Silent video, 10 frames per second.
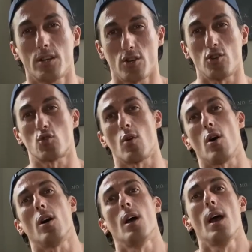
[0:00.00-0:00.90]

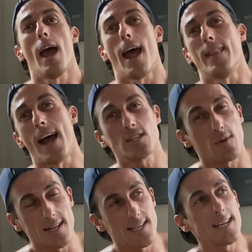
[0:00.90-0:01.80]
control. And that's what
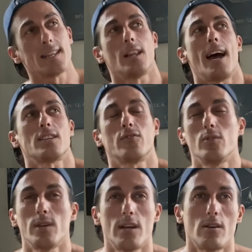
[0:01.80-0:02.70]
I did the last few
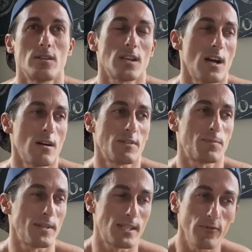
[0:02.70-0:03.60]
years, um,
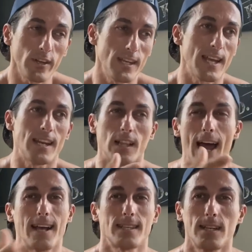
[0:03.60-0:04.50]
specifically in the
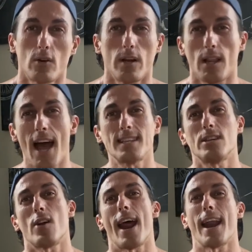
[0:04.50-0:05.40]
last year. In the last
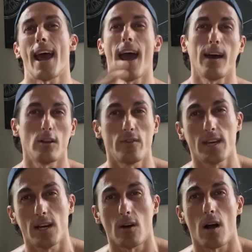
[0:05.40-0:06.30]
year, I had a hell of a
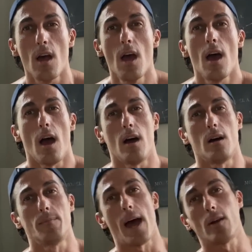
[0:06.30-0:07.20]
year.
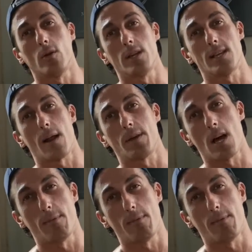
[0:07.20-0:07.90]
Um, not only did I become